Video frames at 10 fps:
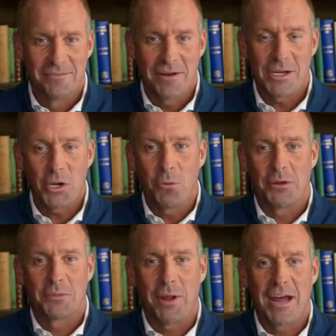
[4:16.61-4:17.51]
This
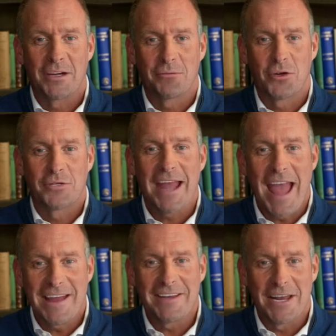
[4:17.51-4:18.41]
opens pages for doing
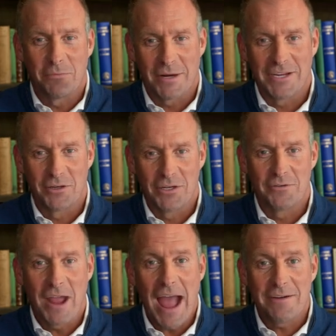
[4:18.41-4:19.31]
ethnic research
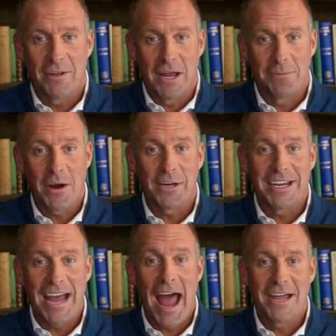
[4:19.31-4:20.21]
for African
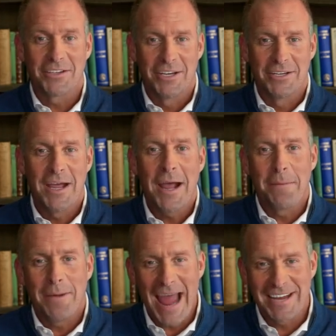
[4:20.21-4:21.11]
American, Asian,
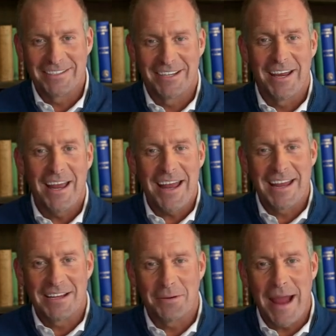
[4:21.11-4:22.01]
Basque,
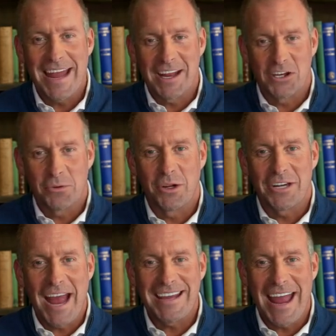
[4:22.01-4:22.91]
Hispanic, Jewish,
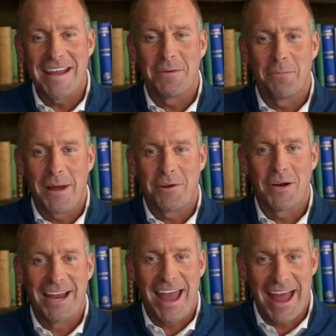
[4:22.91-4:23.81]
and Native
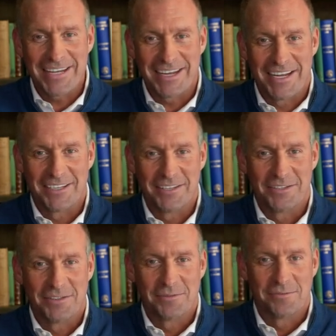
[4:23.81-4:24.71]
American
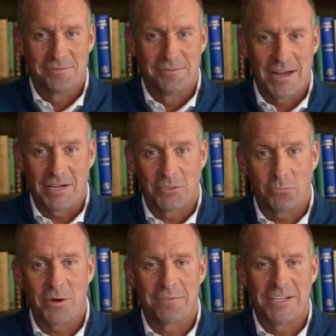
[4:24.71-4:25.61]
ancestors. Here's a
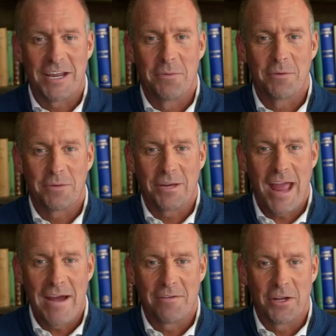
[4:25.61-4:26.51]
brief example from the
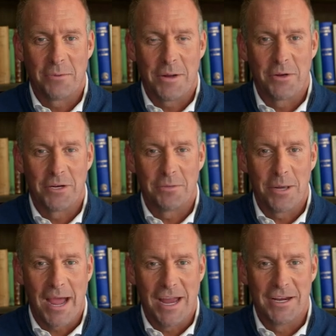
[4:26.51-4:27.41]
African American
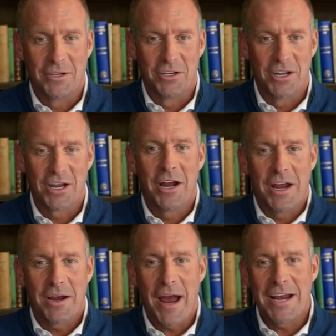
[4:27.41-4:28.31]
page.
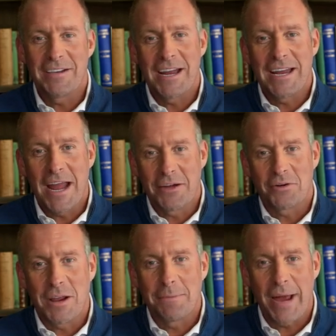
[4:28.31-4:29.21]
Like the
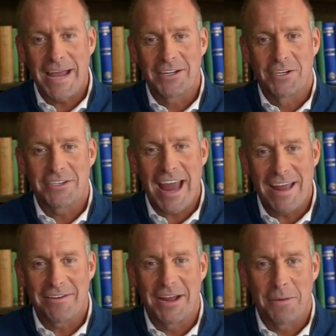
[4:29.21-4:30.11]
country pages,
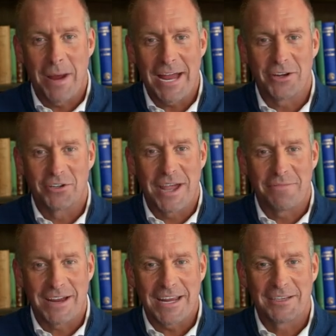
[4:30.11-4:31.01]
ethnic pages have
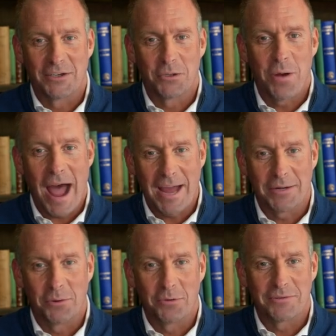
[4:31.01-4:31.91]
links to
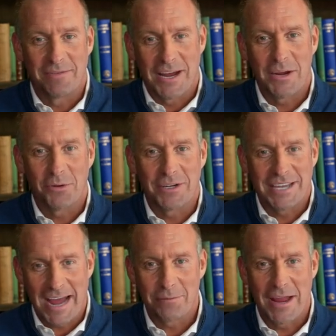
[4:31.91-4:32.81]
articles, videos,
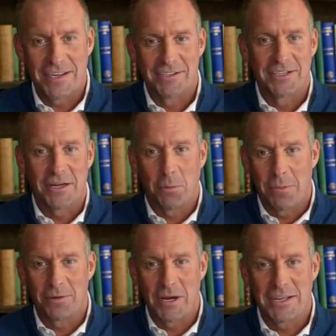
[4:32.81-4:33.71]
databases, and
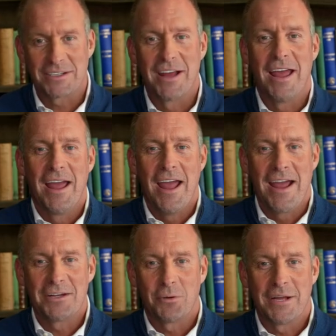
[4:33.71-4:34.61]
websites,
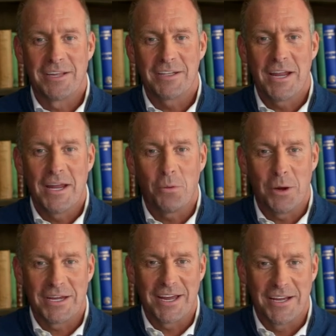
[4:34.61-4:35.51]
as well as
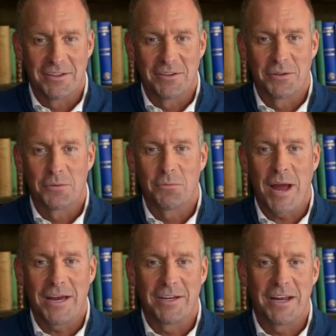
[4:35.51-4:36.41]
quick links to
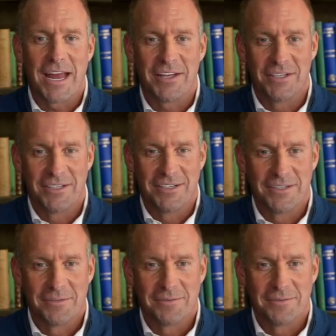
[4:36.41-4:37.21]
record collections.